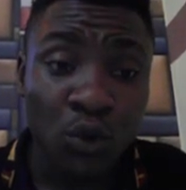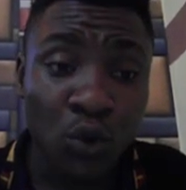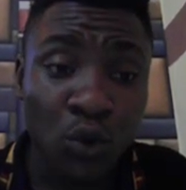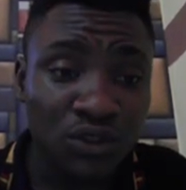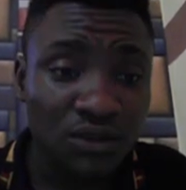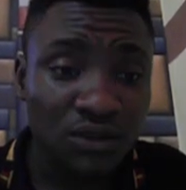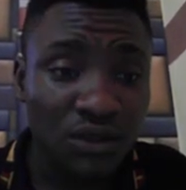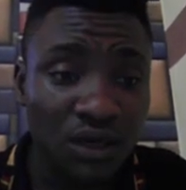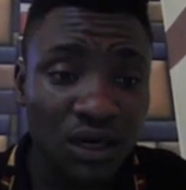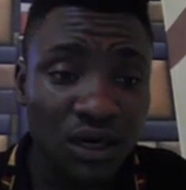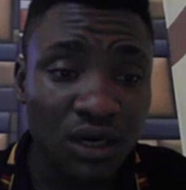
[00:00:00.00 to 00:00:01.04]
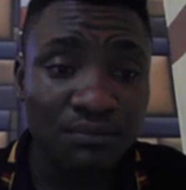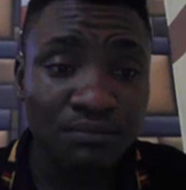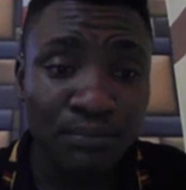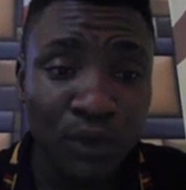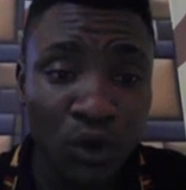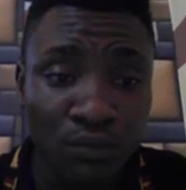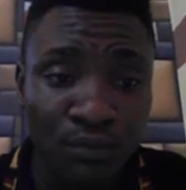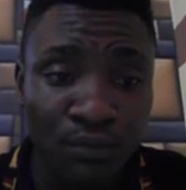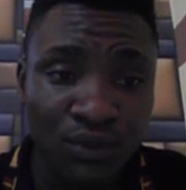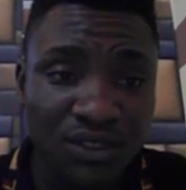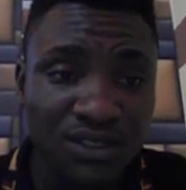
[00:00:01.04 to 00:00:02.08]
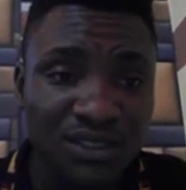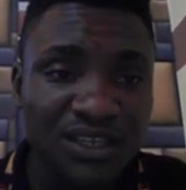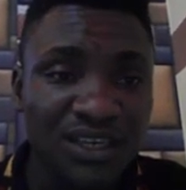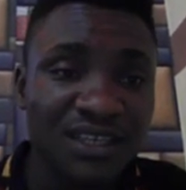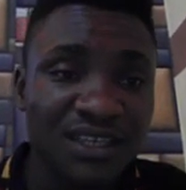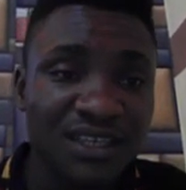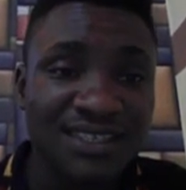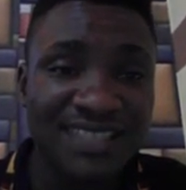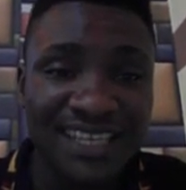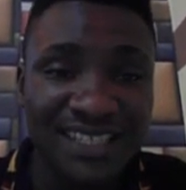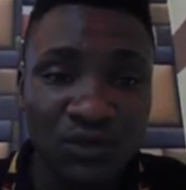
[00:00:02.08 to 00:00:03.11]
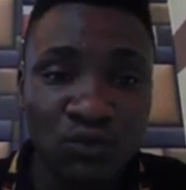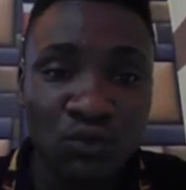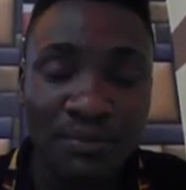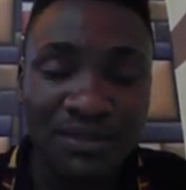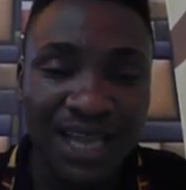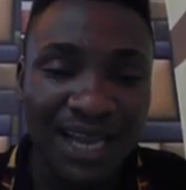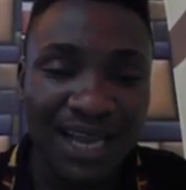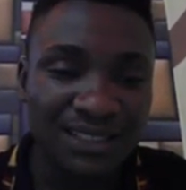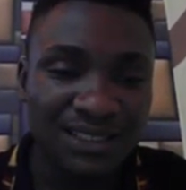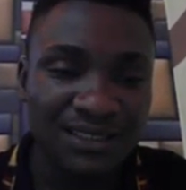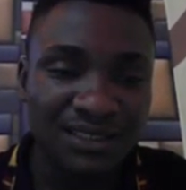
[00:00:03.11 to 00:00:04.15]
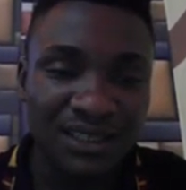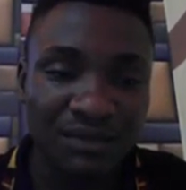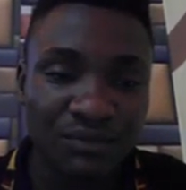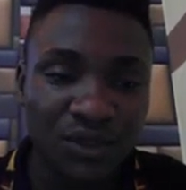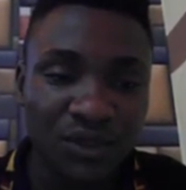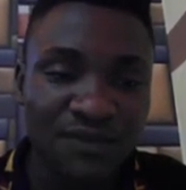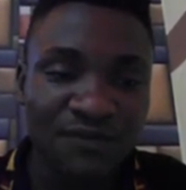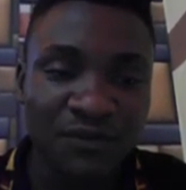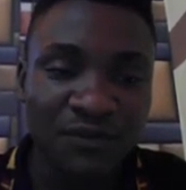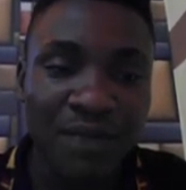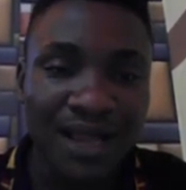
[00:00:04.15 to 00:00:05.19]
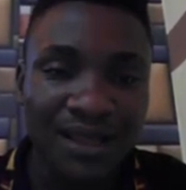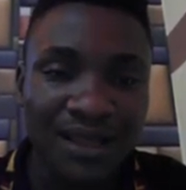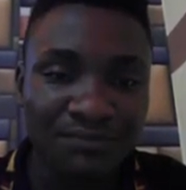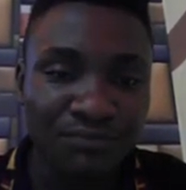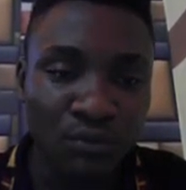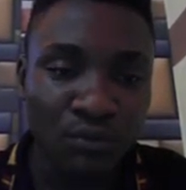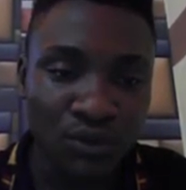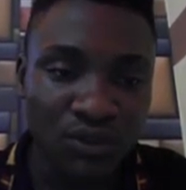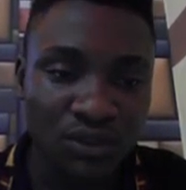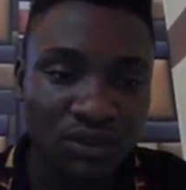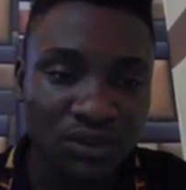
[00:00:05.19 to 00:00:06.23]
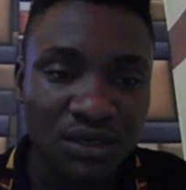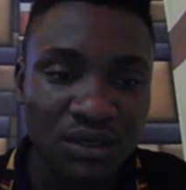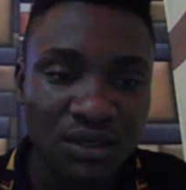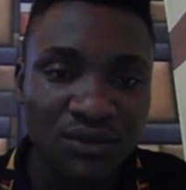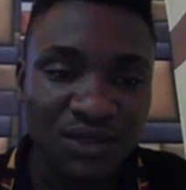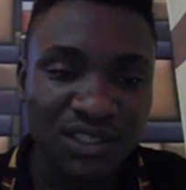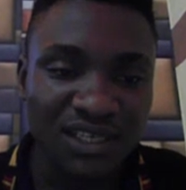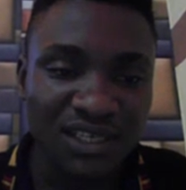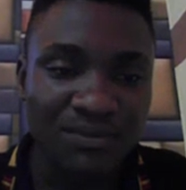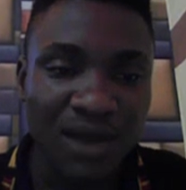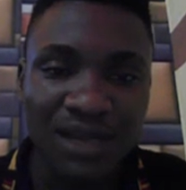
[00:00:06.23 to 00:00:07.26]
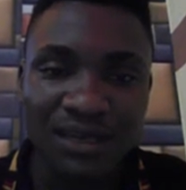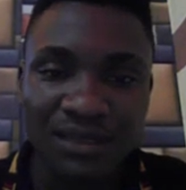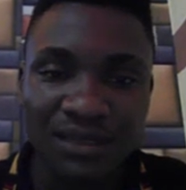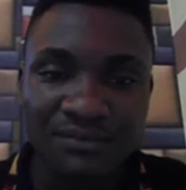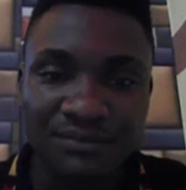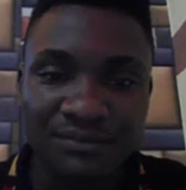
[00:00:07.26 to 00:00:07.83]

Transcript: old uh, blog posts in this testing website that I'm using for backlink purpose to index backlink.